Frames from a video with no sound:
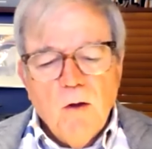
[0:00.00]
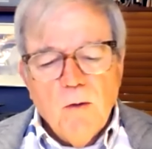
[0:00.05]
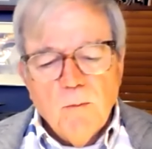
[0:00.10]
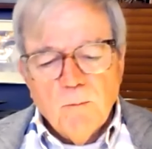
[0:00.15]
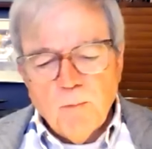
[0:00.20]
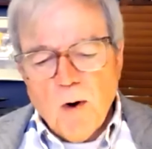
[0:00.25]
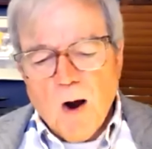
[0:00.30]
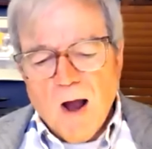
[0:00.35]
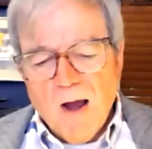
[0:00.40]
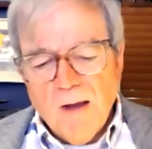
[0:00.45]

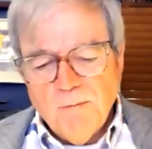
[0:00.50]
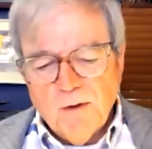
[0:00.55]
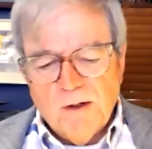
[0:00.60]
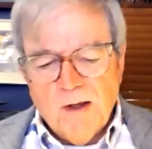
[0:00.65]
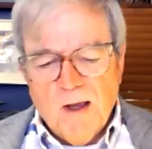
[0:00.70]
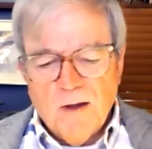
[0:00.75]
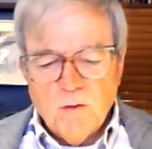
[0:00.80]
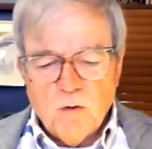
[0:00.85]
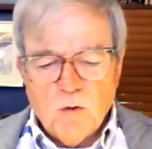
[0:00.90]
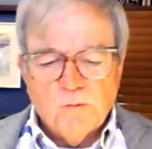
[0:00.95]
private
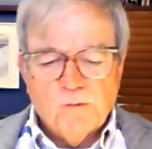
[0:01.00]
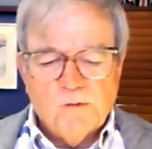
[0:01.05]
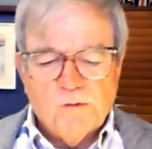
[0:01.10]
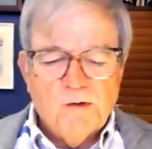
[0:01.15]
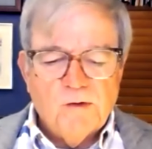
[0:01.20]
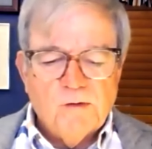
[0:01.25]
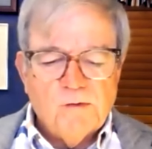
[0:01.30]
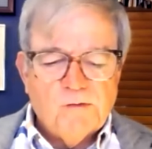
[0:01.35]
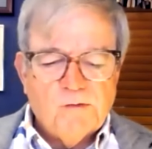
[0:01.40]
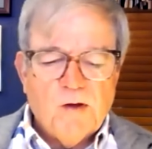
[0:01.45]

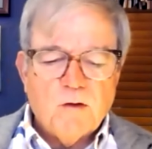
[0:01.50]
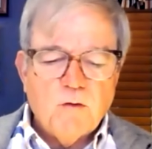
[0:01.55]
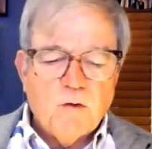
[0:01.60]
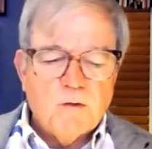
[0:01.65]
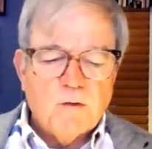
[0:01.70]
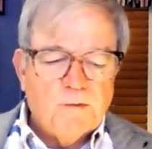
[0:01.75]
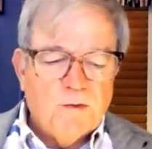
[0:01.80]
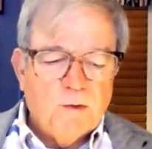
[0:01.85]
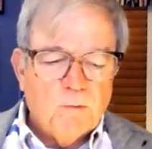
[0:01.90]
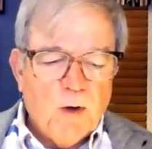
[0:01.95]
agencies such
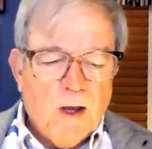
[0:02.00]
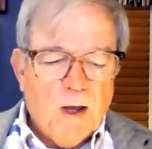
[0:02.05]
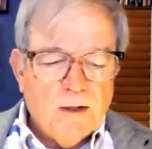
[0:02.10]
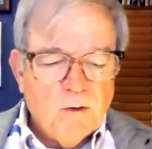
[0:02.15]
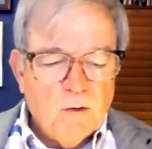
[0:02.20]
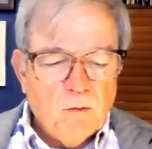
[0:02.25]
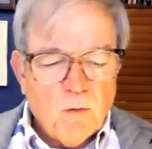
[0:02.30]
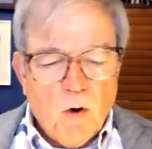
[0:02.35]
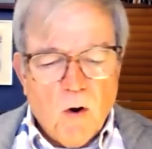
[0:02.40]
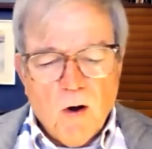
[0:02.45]
as the Red
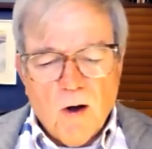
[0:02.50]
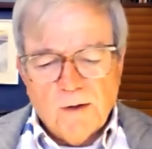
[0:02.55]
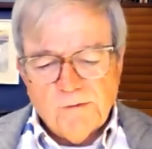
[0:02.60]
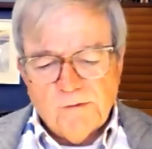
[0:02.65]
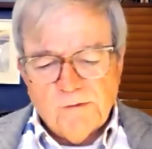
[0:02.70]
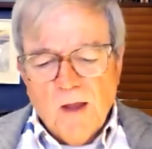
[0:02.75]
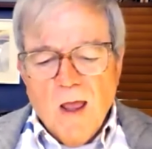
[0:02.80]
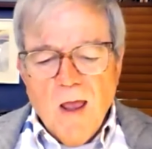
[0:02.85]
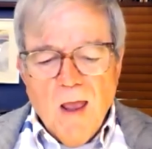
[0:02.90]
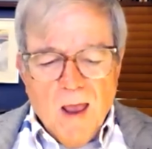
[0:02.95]
Cross,
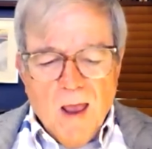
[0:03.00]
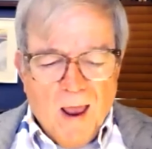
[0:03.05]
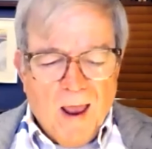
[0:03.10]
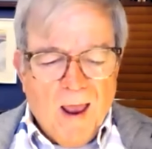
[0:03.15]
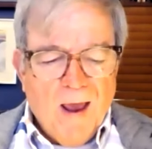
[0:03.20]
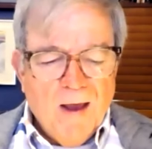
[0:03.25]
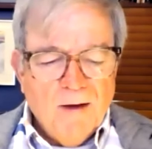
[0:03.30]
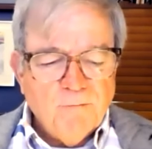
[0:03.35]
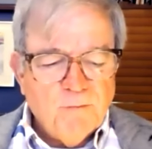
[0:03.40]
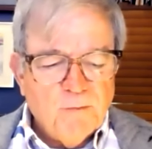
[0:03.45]

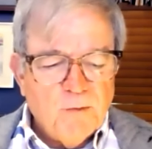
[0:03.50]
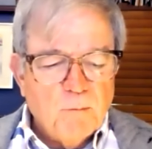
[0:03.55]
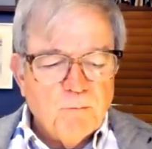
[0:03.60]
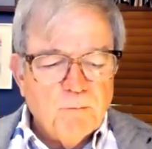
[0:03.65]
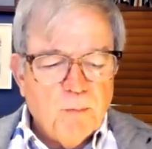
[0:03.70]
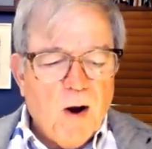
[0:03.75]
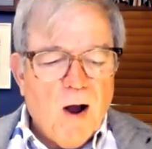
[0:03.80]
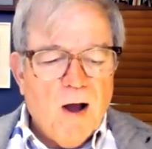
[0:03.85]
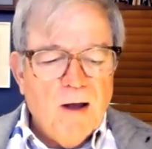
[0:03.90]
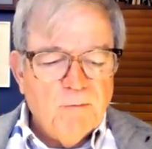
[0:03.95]
and from
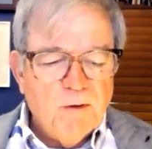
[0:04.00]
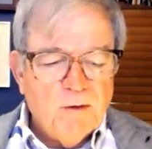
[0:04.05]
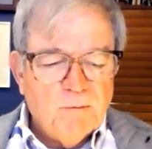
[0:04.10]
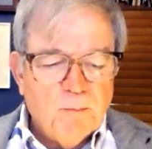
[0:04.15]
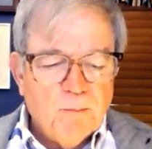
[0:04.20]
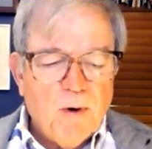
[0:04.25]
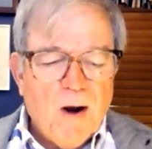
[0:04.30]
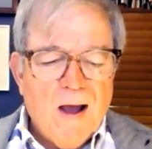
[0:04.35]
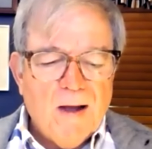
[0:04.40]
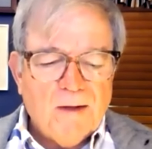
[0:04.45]
private
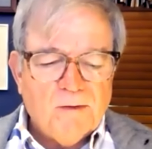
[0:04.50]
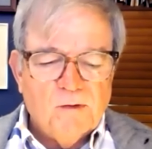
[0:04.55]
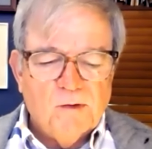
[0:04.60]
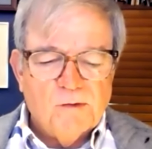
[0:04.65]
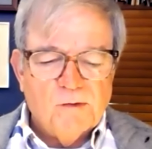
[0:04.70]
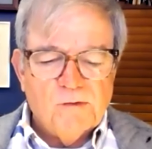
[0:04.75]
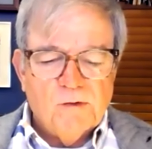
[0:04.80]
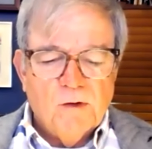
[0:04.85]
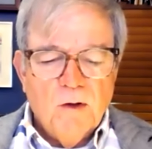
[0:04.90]
practice.